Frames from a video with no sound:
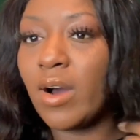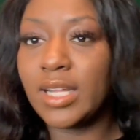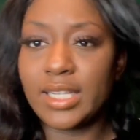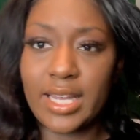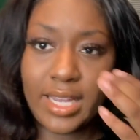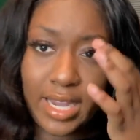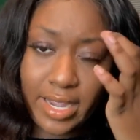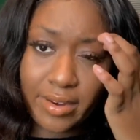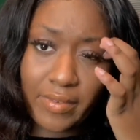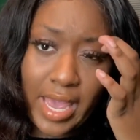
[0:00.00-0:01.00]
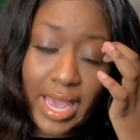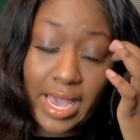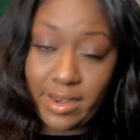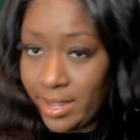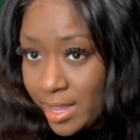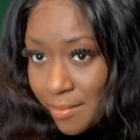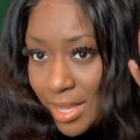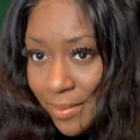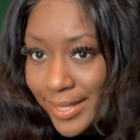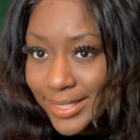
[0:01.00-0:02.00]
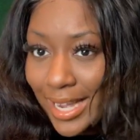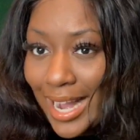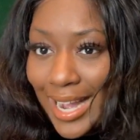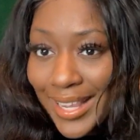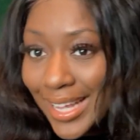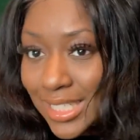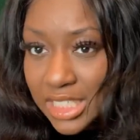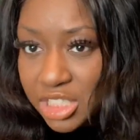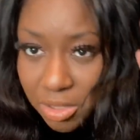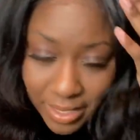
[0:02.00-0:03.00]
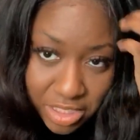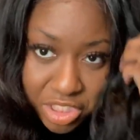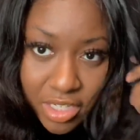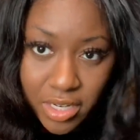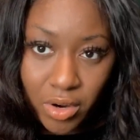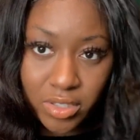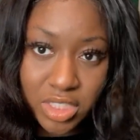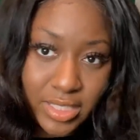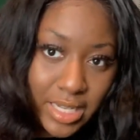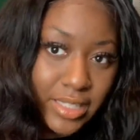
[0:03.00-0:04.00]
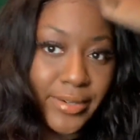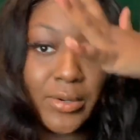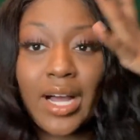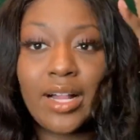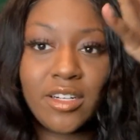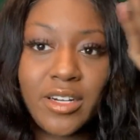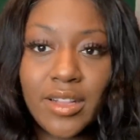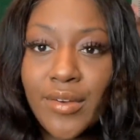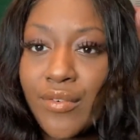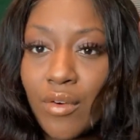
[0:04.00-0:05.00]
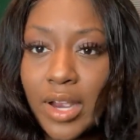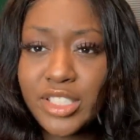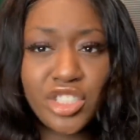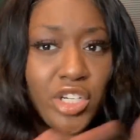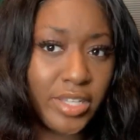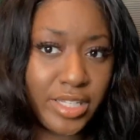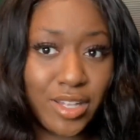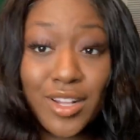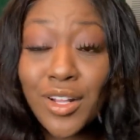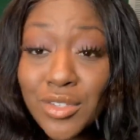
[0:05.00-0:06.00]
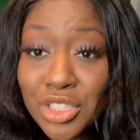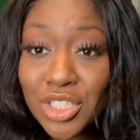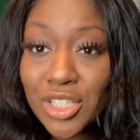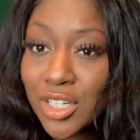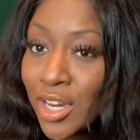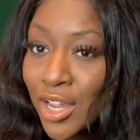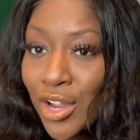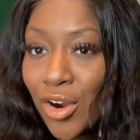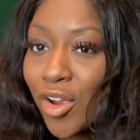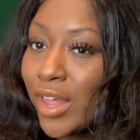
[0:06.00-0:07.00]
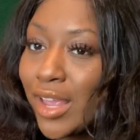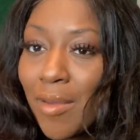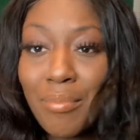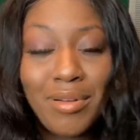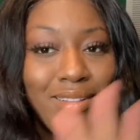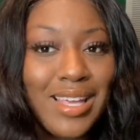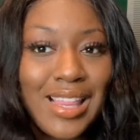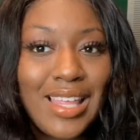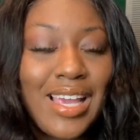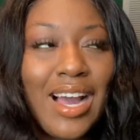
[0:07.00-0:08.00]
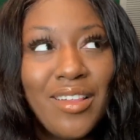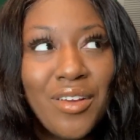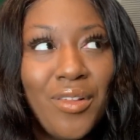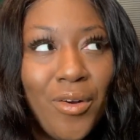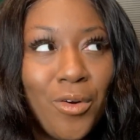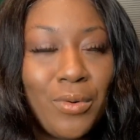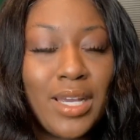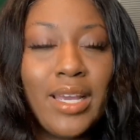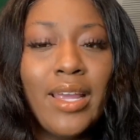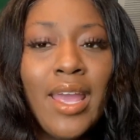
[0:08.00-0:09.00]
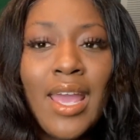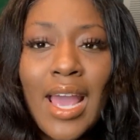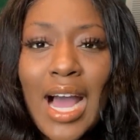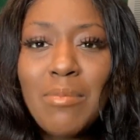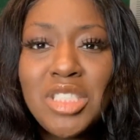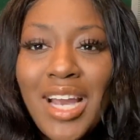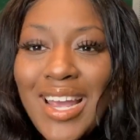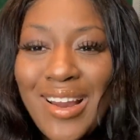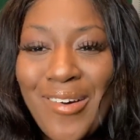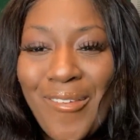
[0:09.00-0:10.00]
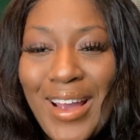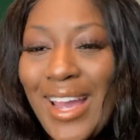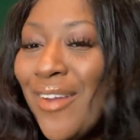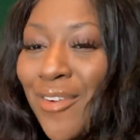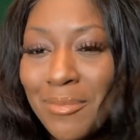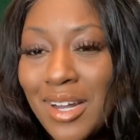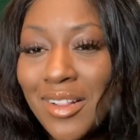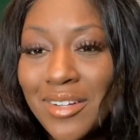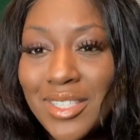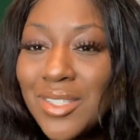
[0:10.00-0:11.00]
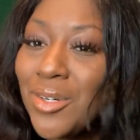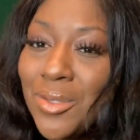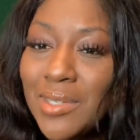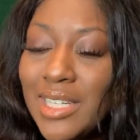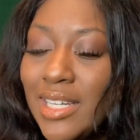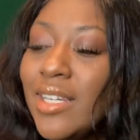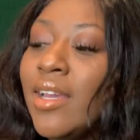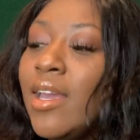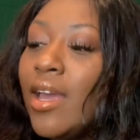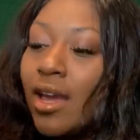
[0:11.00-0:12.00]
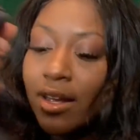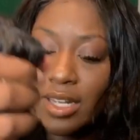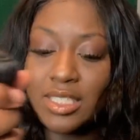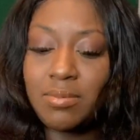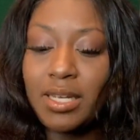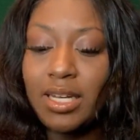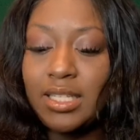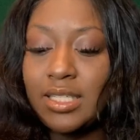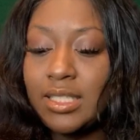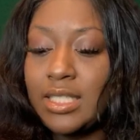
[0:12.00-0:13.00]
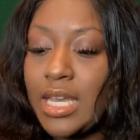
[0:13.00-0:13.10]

like kind of add maybe a highlight situation, or just like a little color in the front just on like the closure, or like completely color the whole wig. I'm shying away from coloring the whole wig because